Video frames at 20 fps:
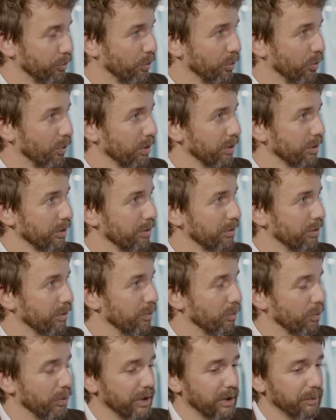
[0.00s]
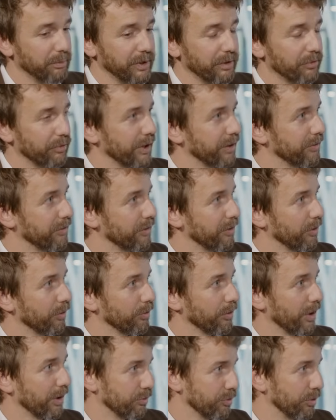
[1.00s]
all will be ready
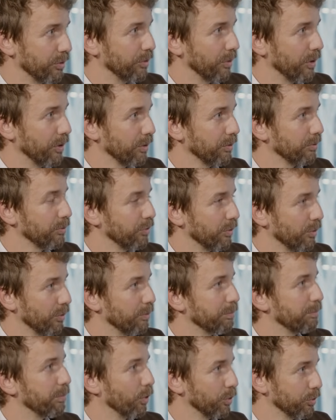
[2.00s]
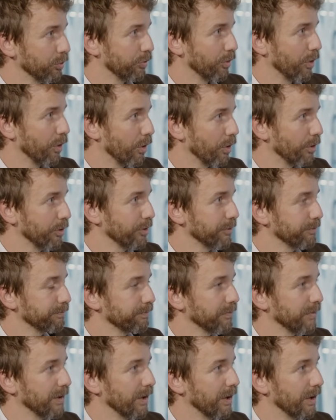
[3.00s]
on accrual, so point earn.
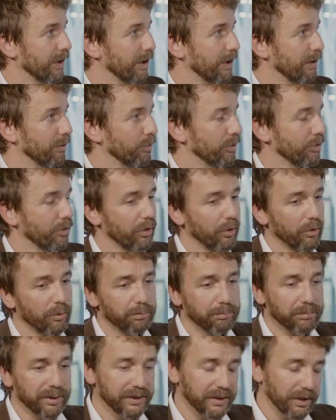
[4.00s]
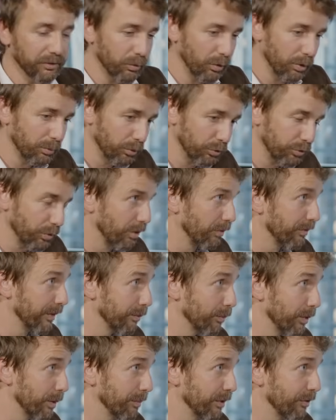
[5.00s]
We're hoping that almost all of
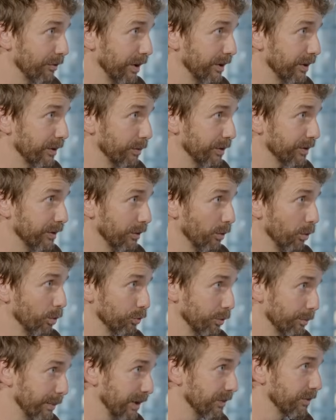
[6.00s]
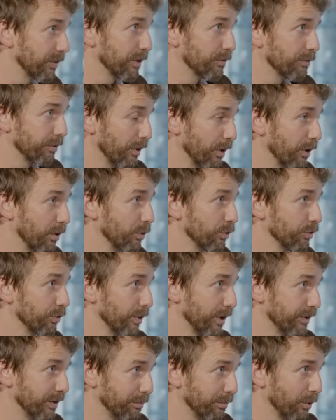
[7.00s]
them will be ready with an automatic flow
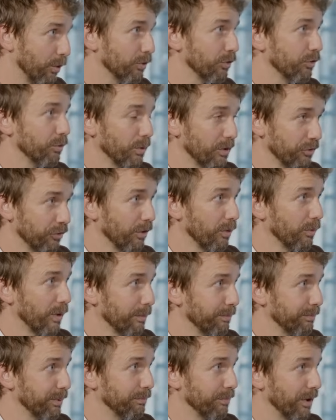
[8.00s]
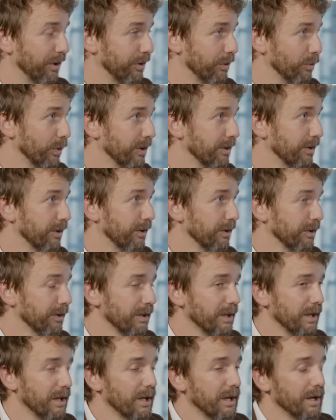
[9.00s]
so that the points will show up pretty quickly.
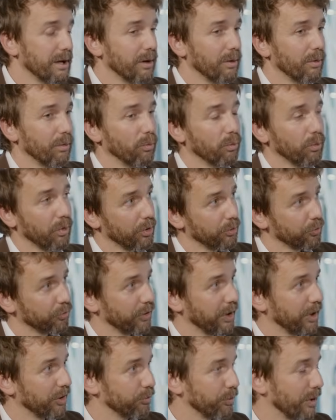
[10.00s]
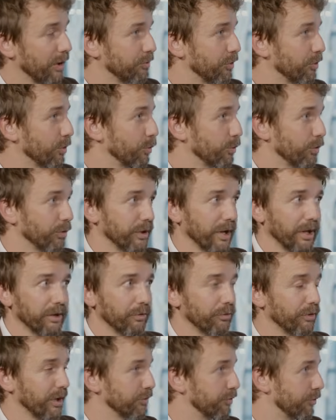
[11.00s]
Worst case, we have to do some kind
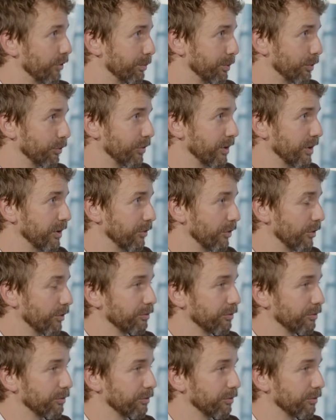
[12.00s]
of retro procedure